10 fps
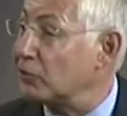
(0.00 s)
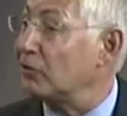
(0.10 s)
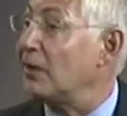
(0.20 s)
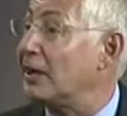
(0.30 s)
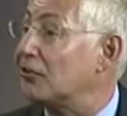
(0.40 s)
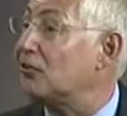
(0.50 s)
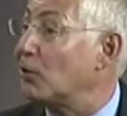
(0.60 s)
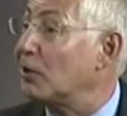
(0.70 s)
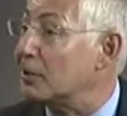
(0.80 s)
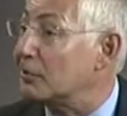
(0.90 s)
We just had a
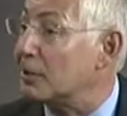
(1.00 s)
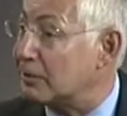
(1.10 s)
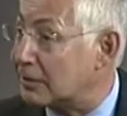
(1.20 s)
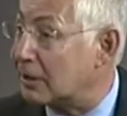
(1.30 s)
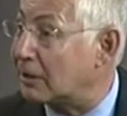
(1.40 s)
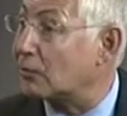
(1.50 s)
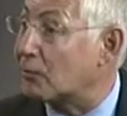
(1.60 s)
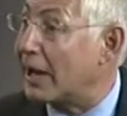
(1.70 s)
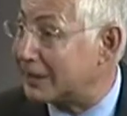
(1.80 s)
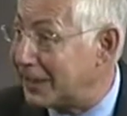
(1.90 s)
story about
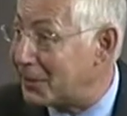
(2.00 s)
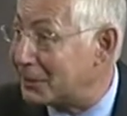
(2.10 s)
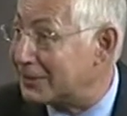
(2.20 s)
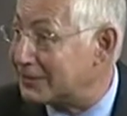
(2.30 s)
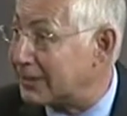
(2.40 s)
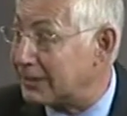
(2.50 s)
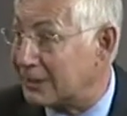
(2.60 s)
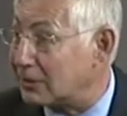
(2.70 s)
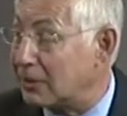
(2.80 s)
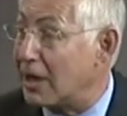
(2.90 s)
crackdown in San
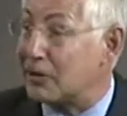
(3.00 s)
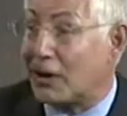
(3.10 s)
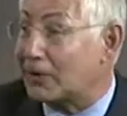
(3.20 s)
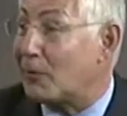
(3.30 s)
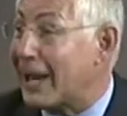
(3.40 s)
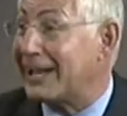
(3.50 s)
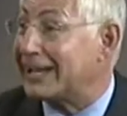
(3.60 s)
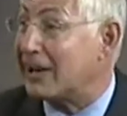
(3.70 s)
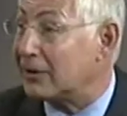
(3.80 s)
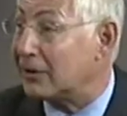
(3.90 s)
Diego. They're not
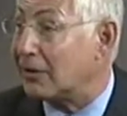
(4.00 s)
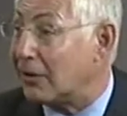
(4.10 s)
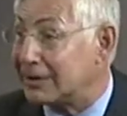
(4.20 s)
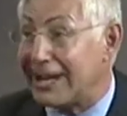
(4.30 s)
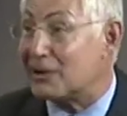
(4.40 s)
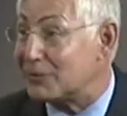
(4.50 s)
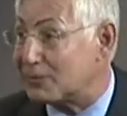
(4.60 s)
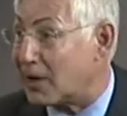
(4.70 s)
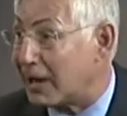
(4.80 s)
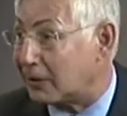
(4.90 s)
cracking down on
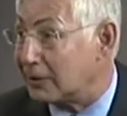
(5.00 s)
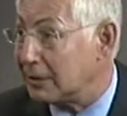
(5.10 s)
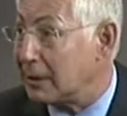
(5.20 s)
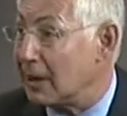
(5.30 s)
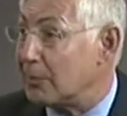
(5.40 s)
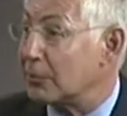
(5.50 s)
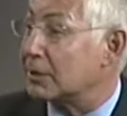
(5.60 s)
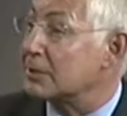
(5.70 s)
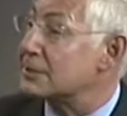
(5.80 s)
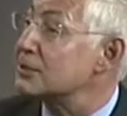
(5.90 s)
counterfeit Viagra
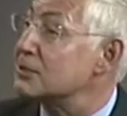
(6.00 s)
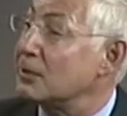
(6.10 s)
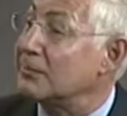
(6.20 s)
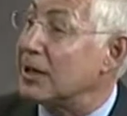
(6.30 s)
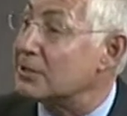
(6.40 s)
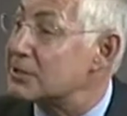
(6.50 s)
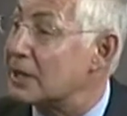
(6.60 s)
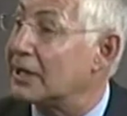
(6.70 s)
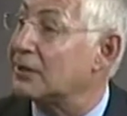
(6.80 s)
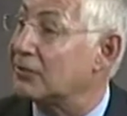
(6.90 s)
because it's sort of
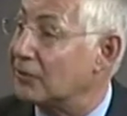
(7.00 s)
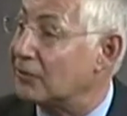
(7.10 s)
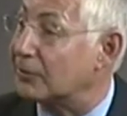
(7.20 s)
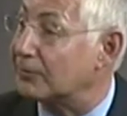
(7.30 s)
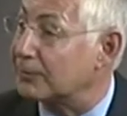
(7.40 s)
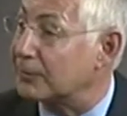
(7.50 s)
outside the system.